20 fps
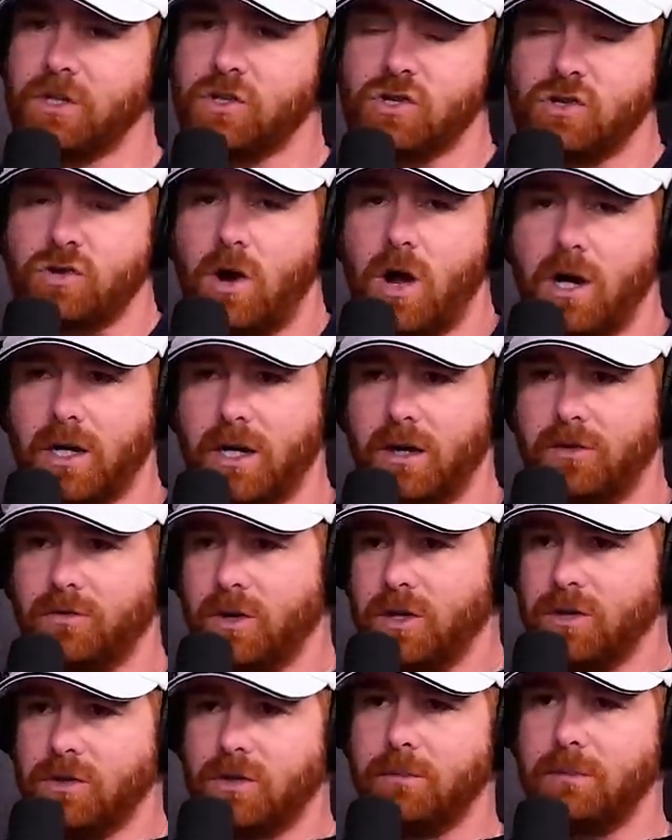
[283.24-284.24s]
you're strong enough
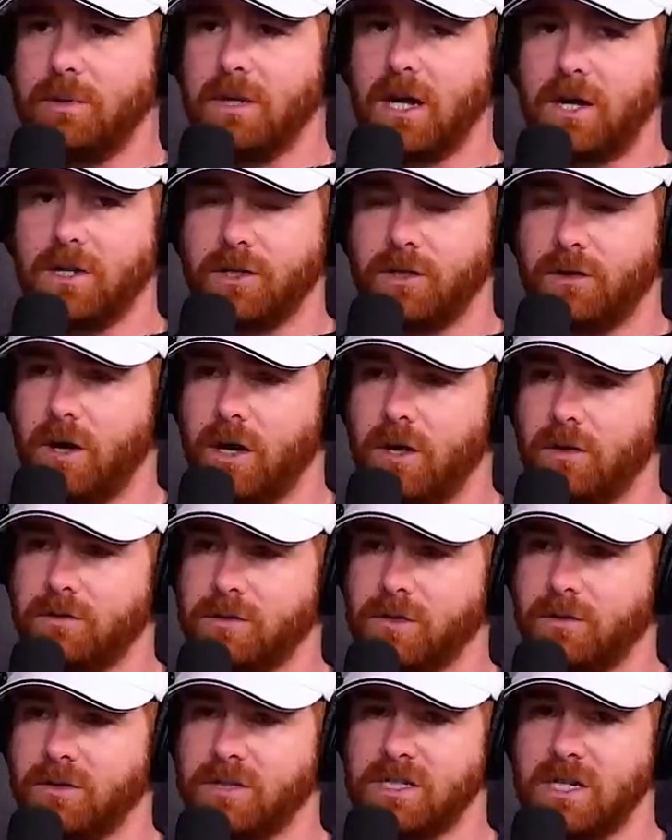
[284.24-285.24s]
where you can be on your own.
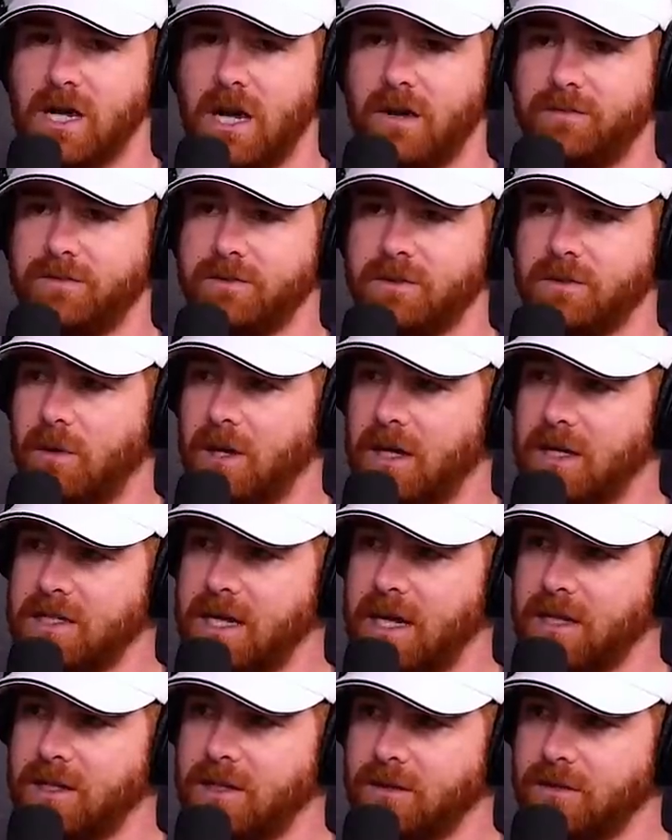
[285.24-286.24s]
So it's tough to want to
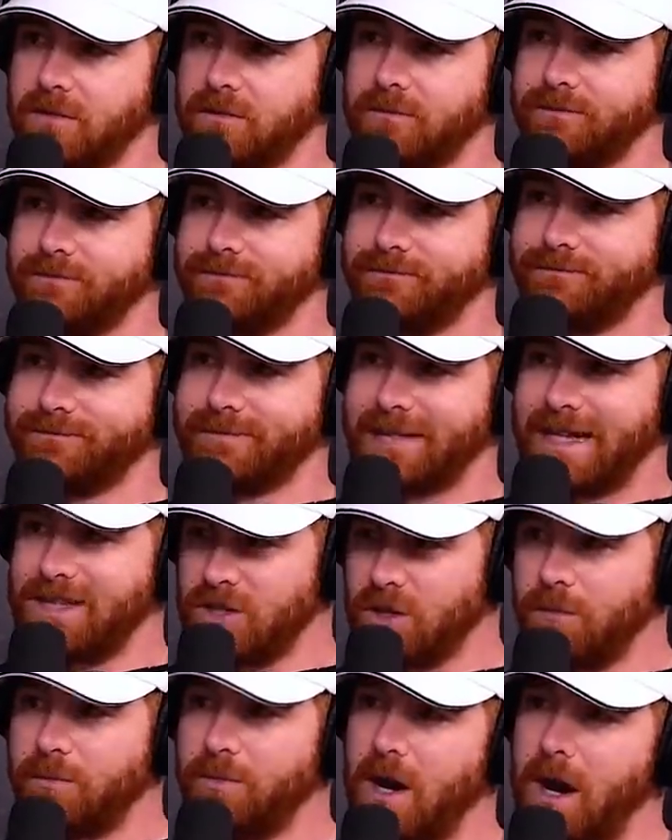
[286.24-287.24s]
take you. That's
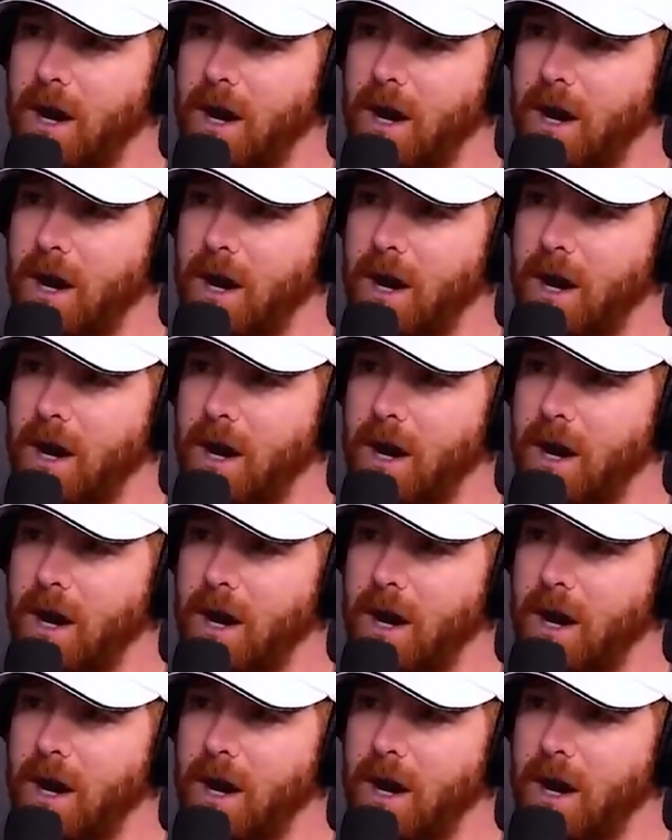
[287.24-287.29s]
oh, your yeah.